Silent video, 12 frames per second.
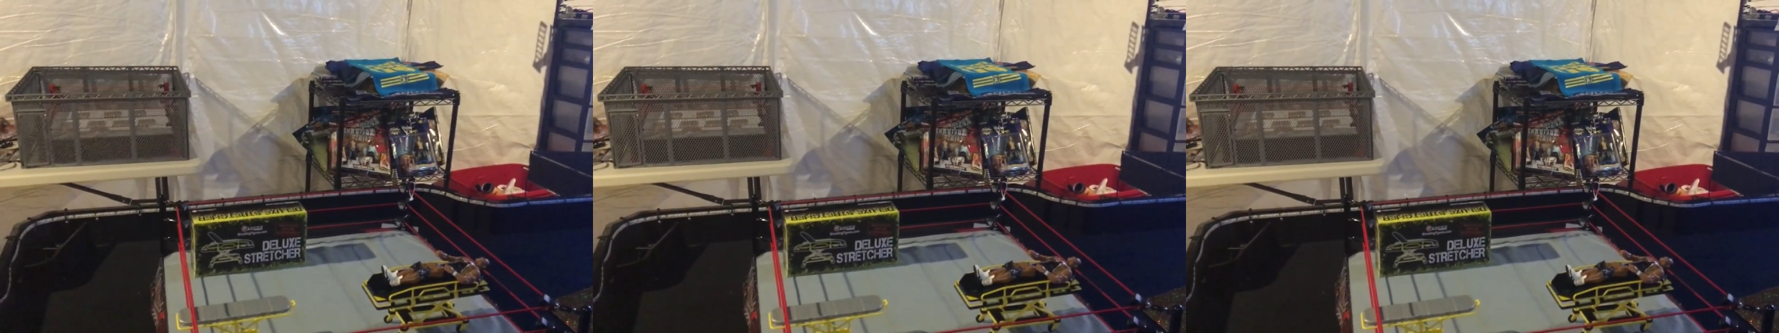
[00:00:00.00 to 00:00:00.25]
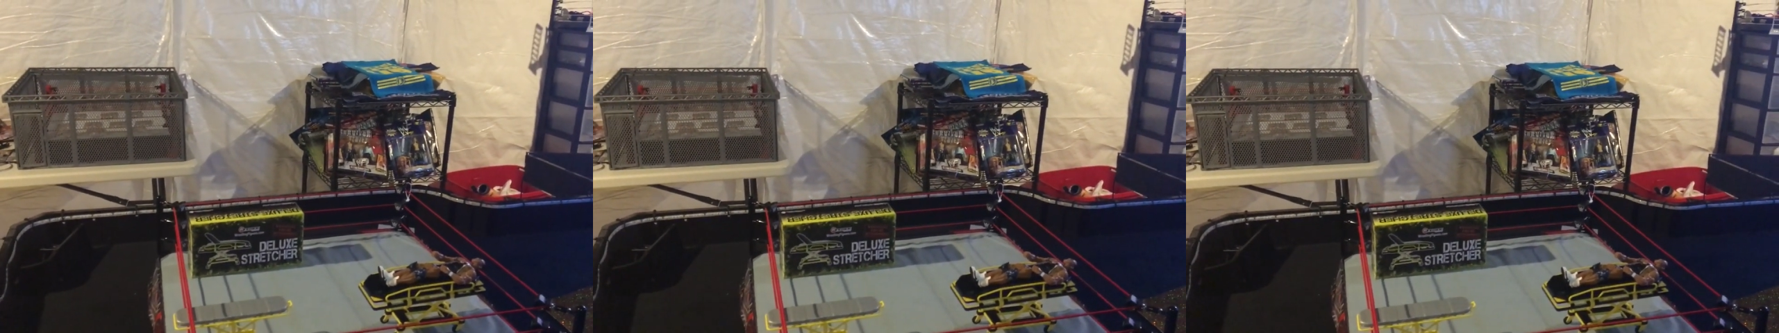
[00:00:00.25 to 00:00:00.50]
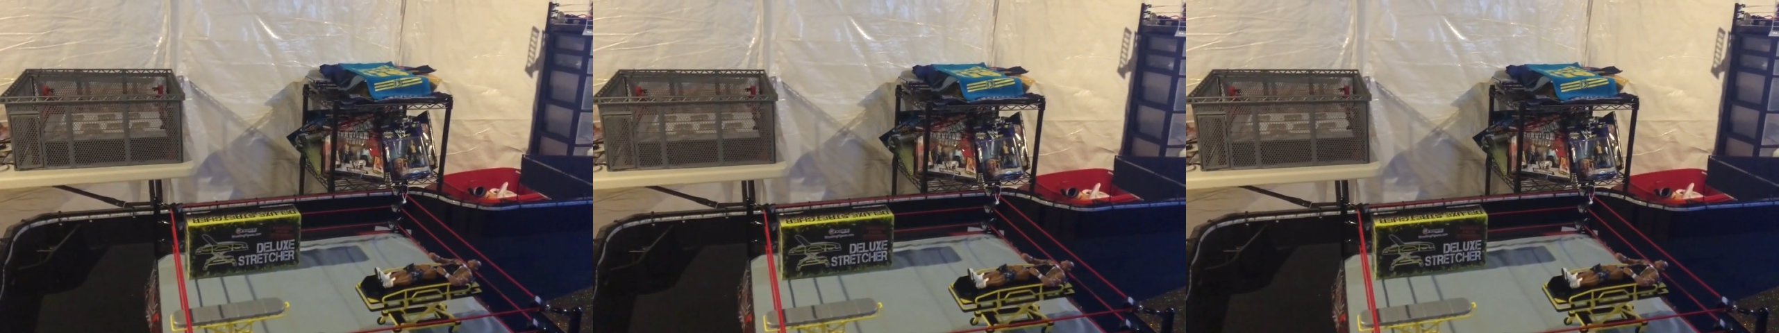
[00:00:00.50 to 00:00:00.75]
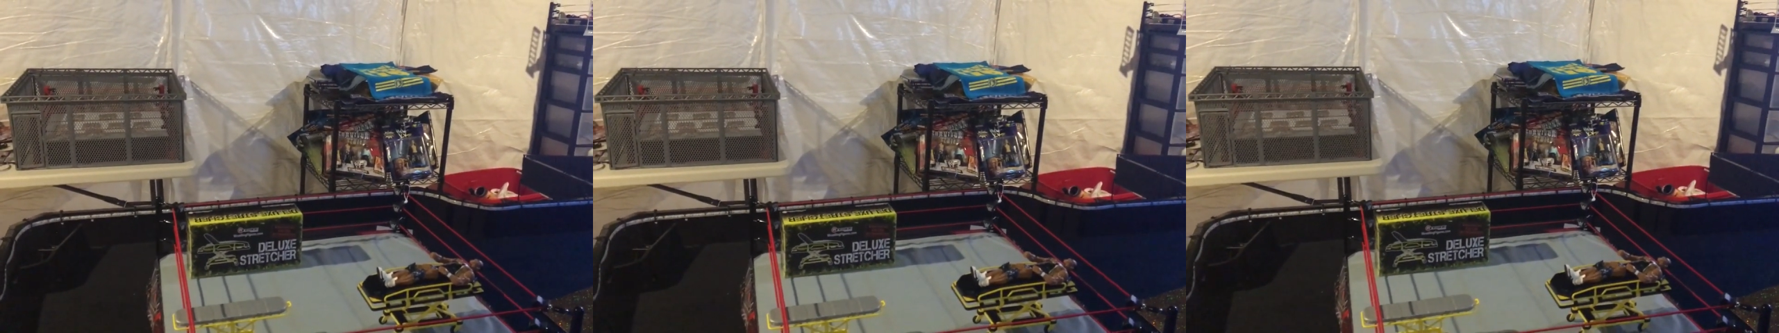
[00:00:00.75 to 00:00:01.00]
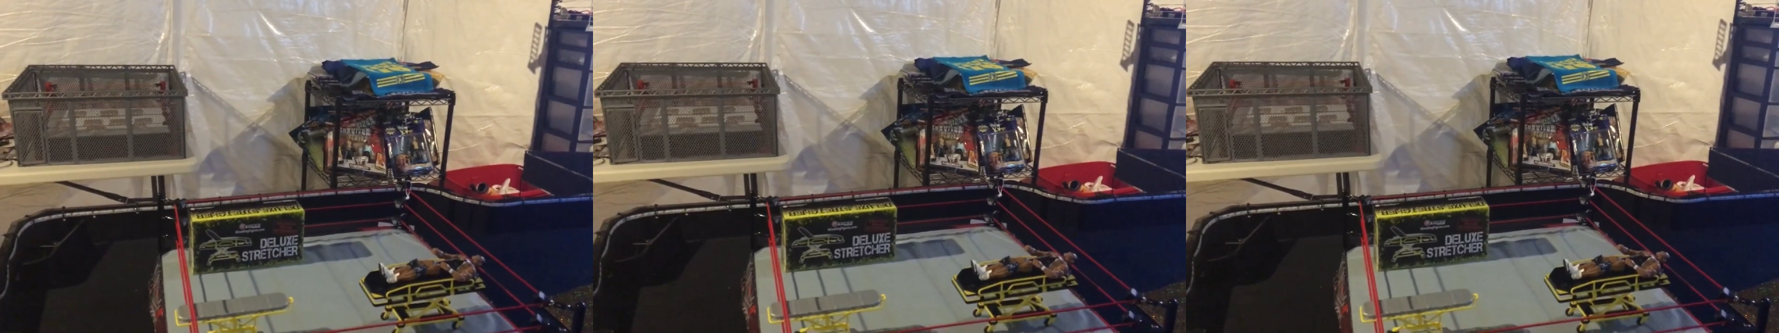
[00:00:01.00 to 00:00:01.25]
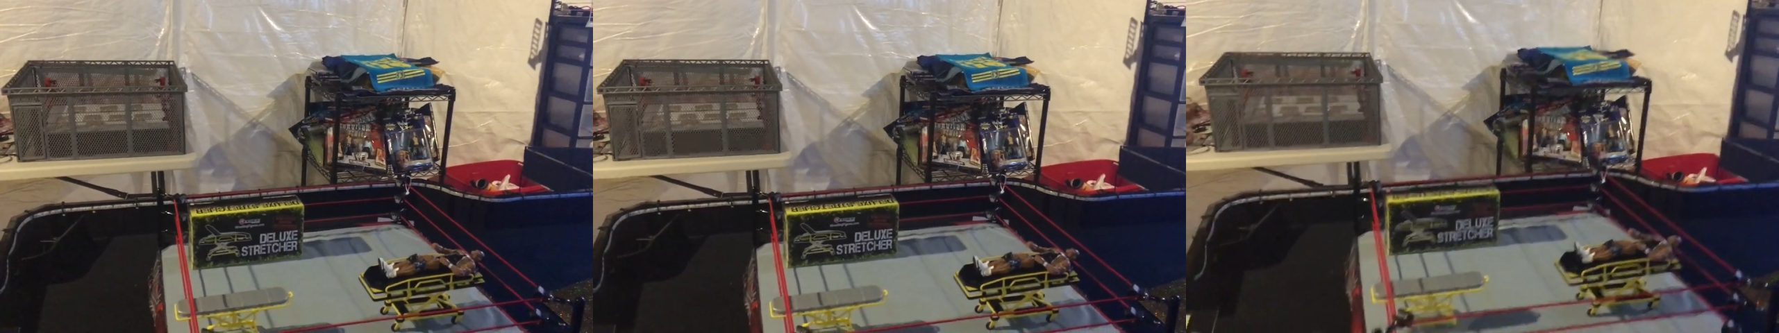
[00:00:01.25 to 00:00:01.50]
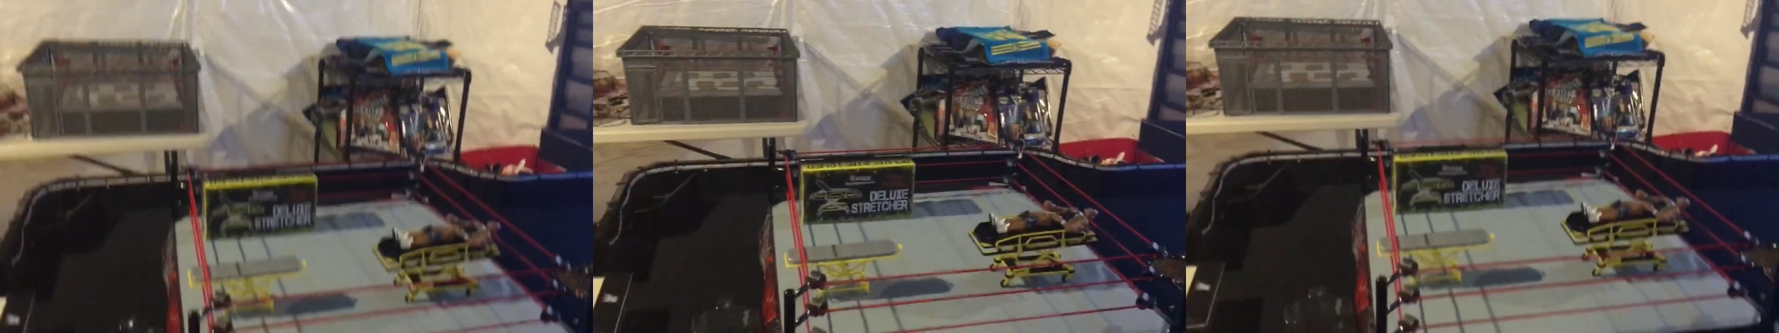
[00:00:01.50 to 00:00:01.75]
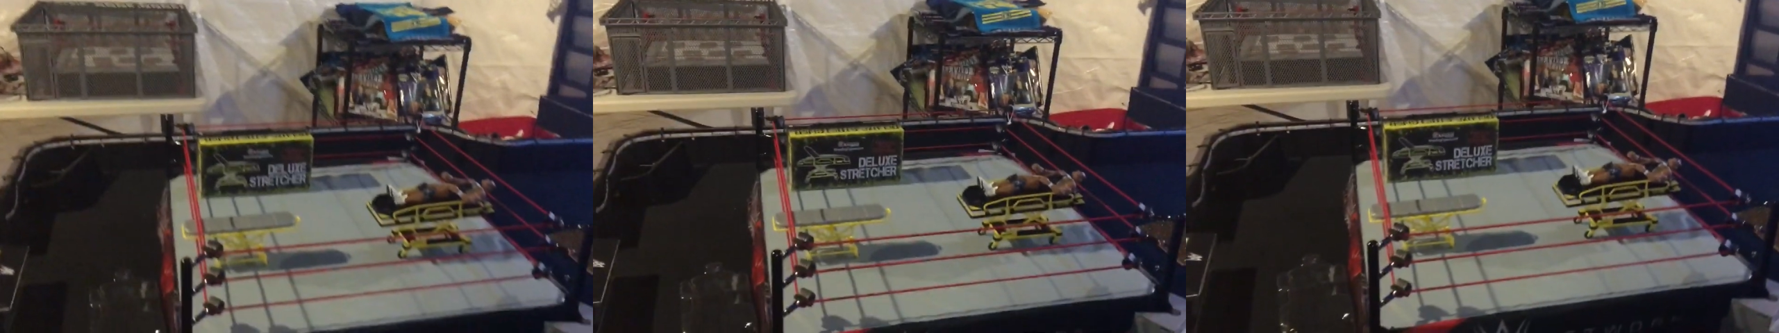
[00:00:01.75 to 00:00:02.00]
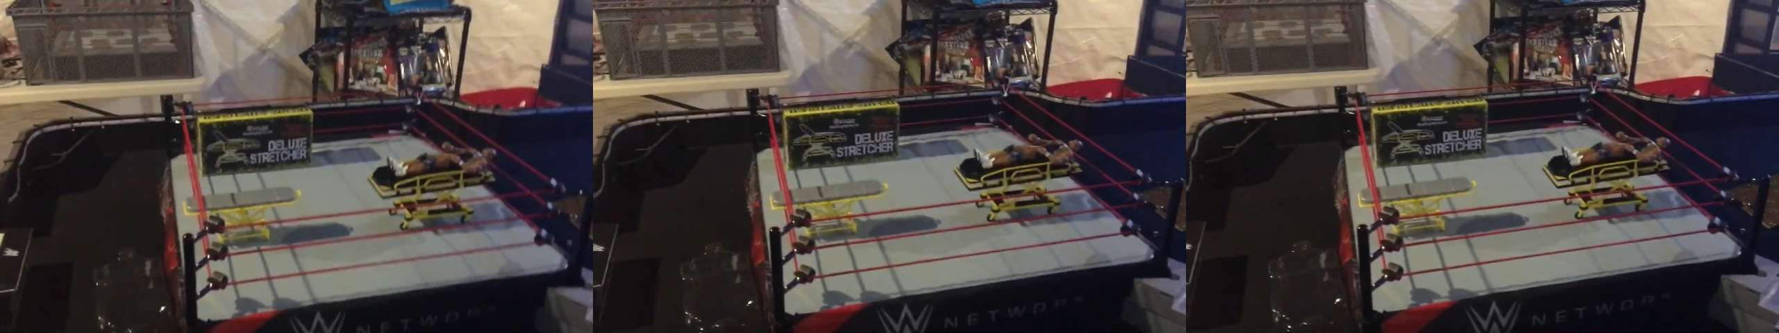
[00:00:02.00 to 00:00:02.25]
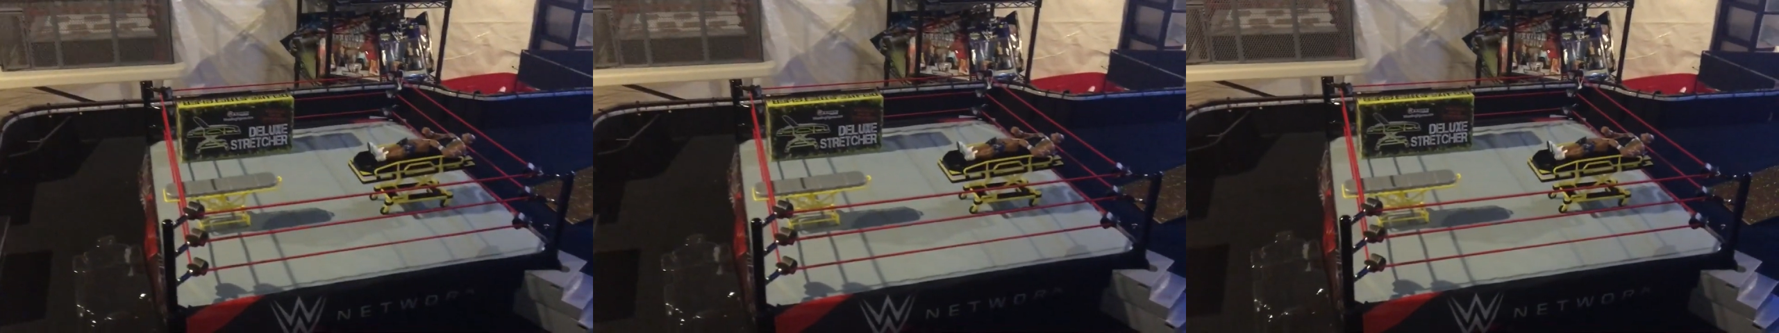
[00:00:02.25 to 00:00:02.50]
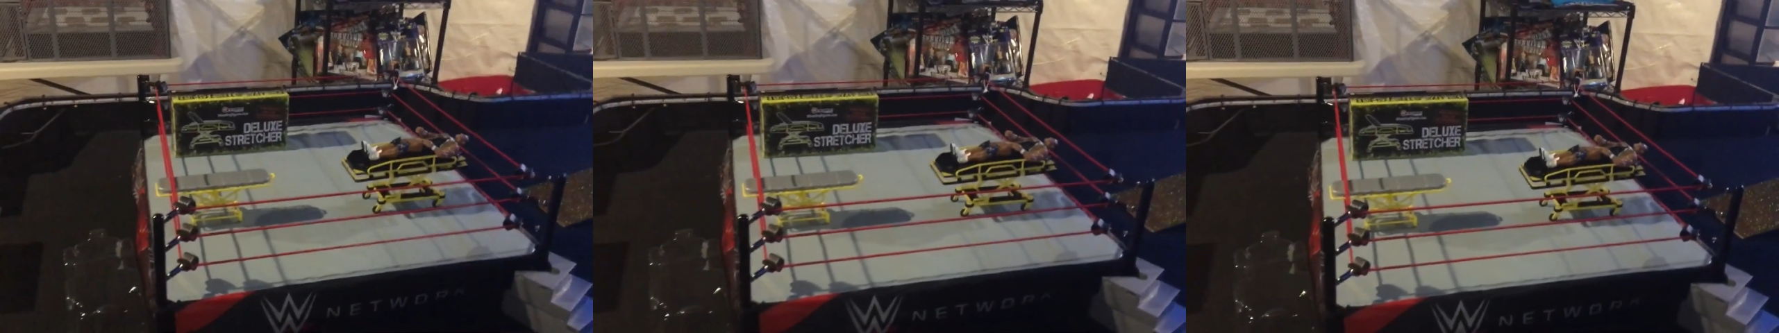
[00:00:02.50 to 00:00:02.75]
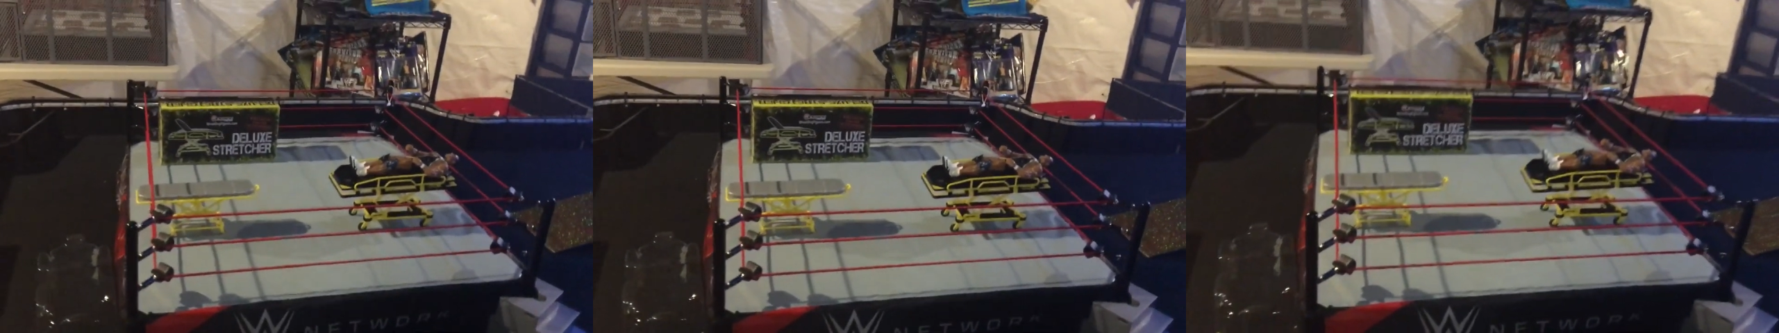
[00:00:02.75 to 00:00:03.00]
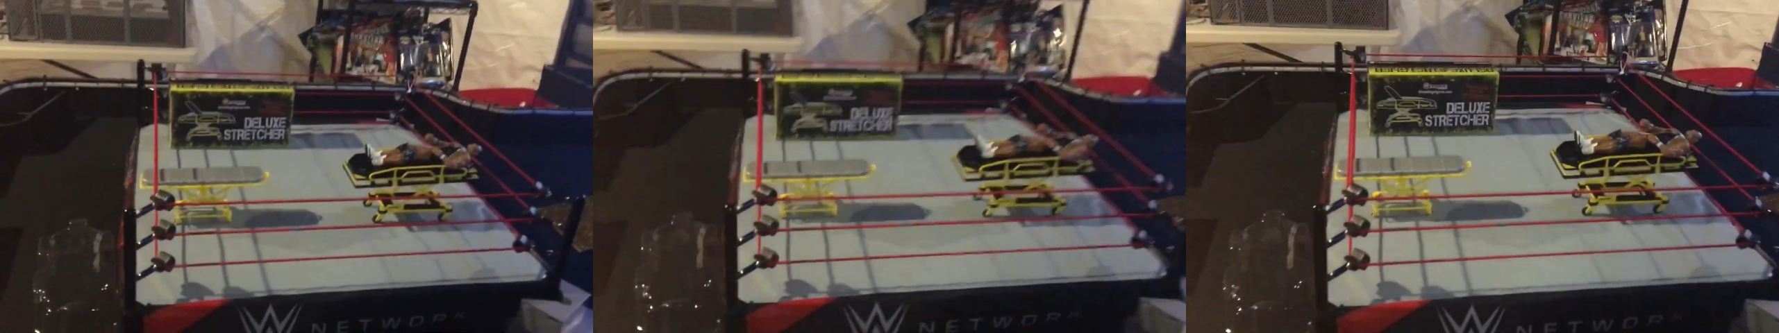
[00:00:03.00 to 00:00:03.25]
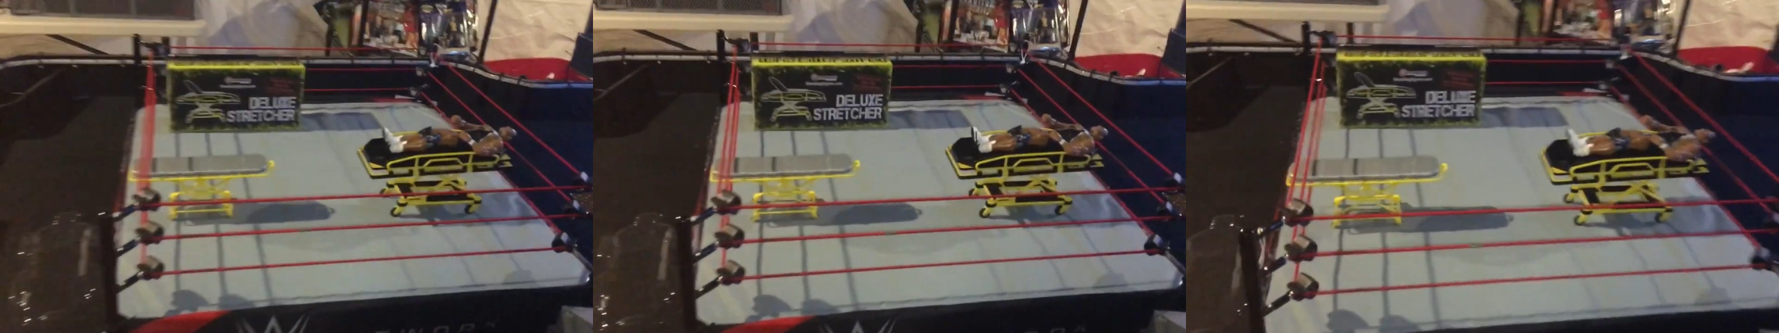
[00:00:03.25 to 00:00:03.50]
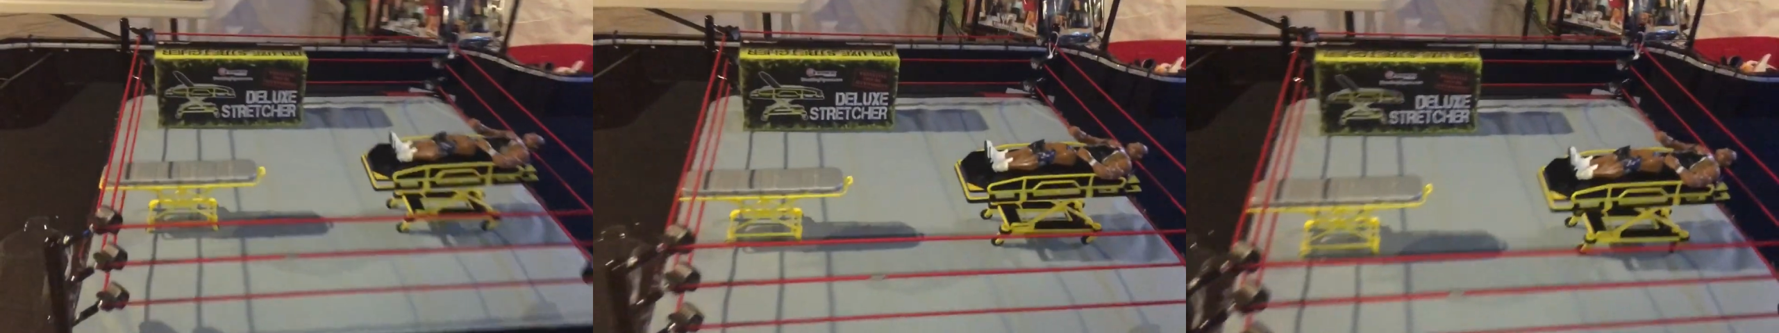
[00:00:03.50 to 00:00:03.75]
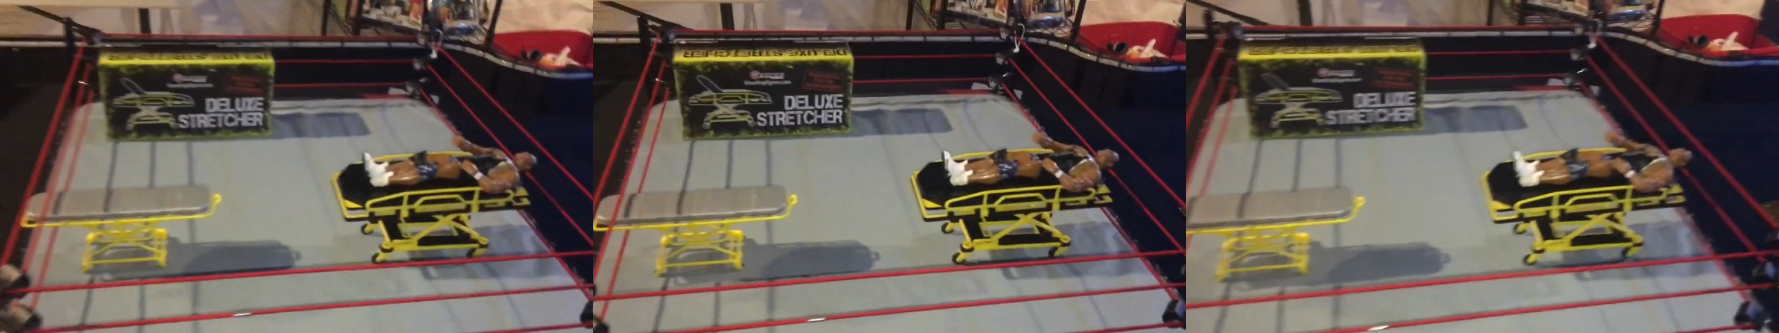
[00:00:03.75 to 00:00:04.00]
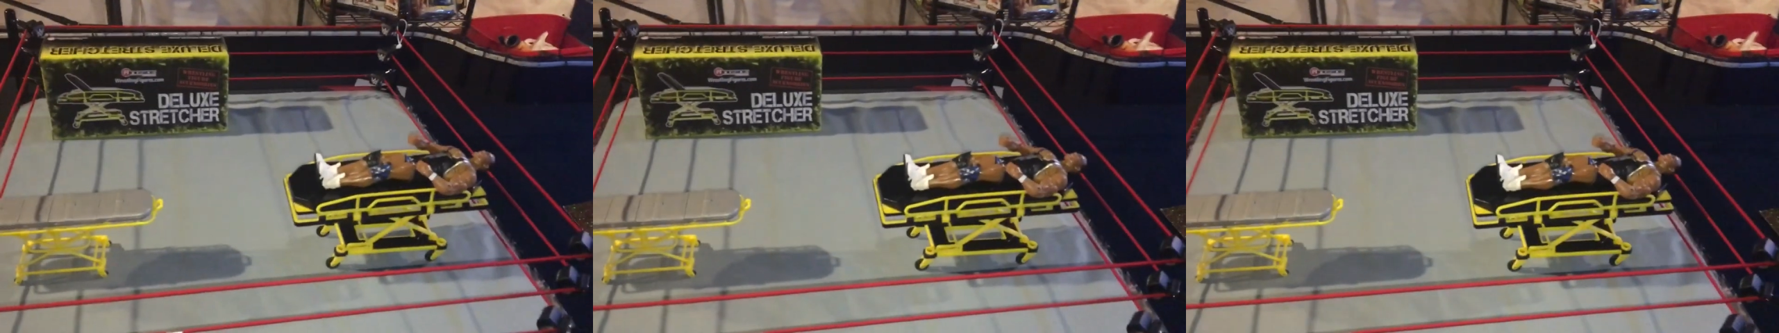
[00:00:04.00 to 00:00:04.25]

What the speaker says: Nobody's mouth can be seen.